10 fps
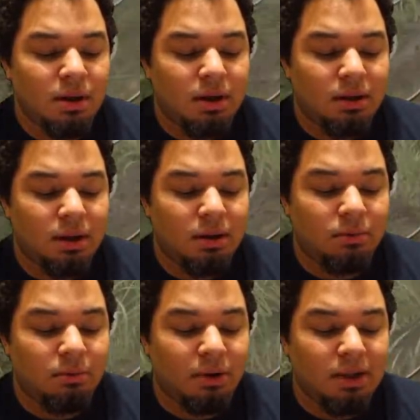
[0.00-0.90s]
And
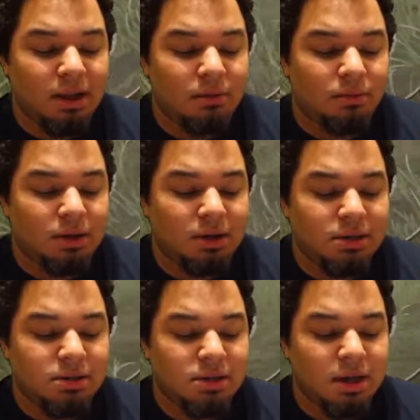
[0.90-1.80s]
we'll break down what it
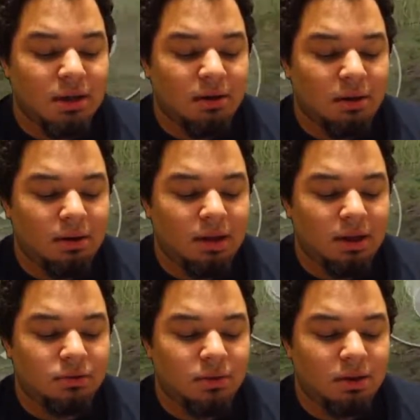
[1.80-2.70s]
is on
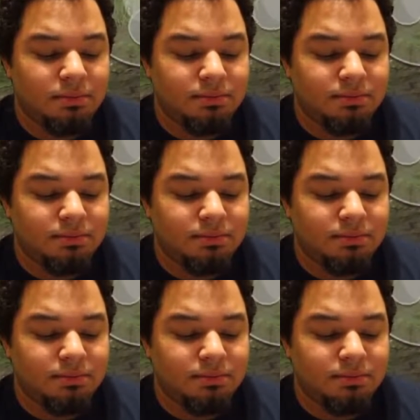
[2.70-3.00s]
that as well.